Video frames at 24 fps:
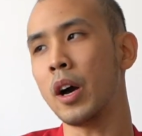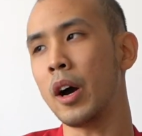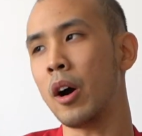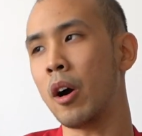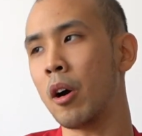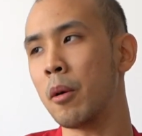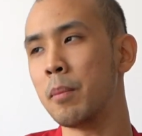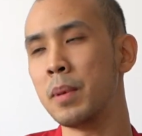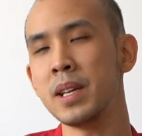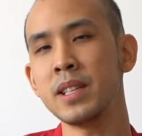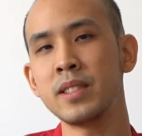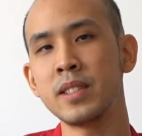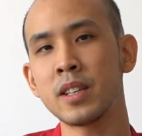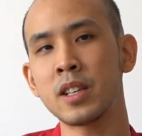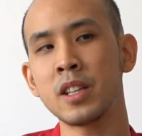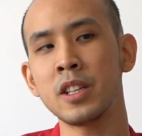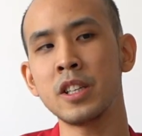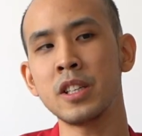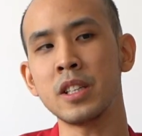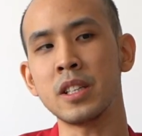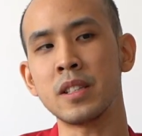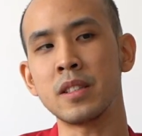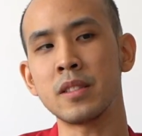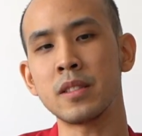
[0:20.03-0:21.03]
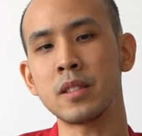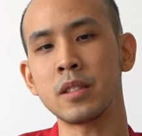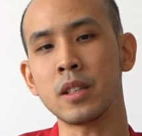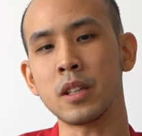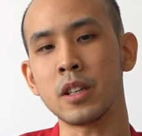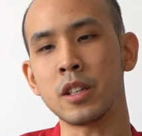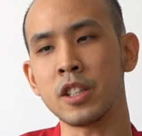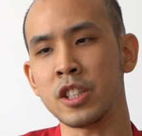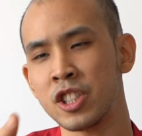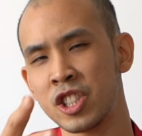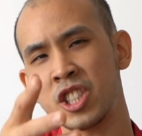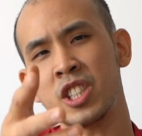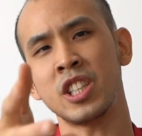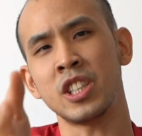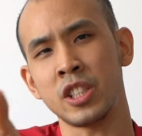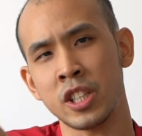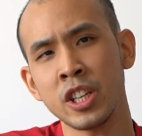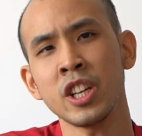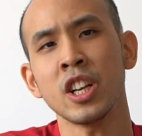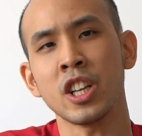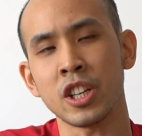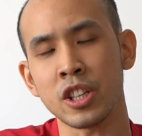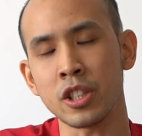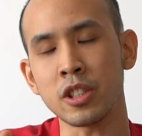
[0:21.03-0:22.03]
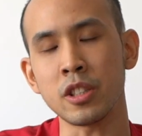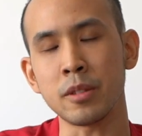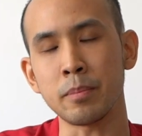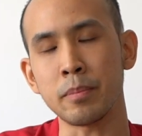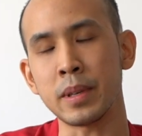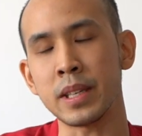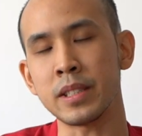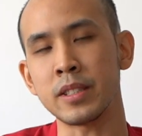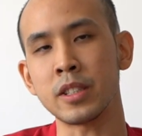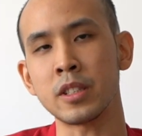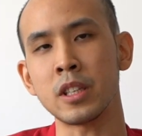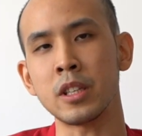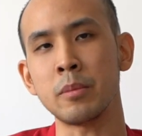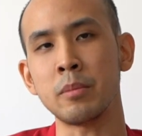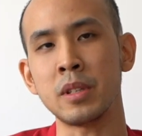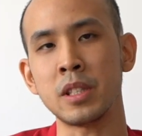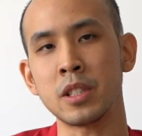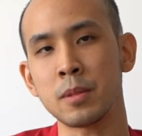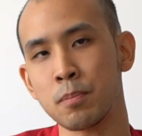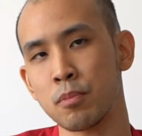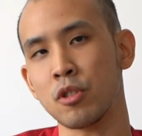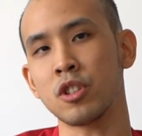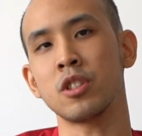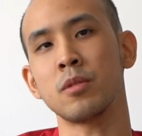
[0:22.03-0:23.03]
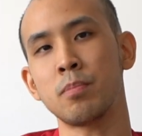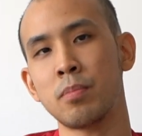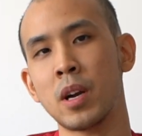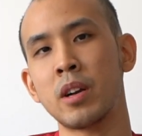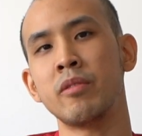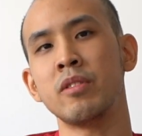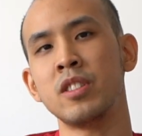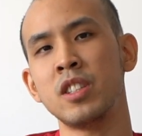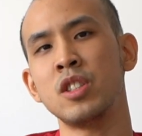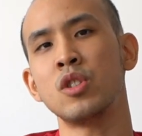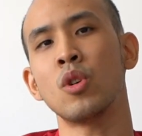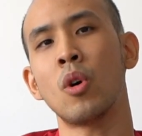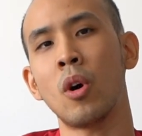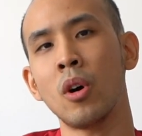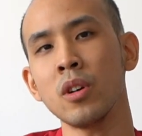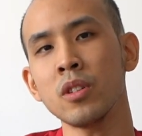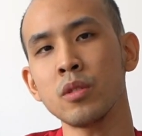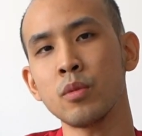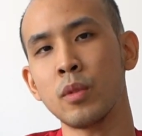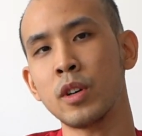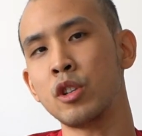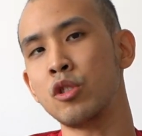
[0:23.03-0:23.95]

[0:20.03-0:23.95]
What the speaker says: Or basically, it's in English, it basically means prosperity toss,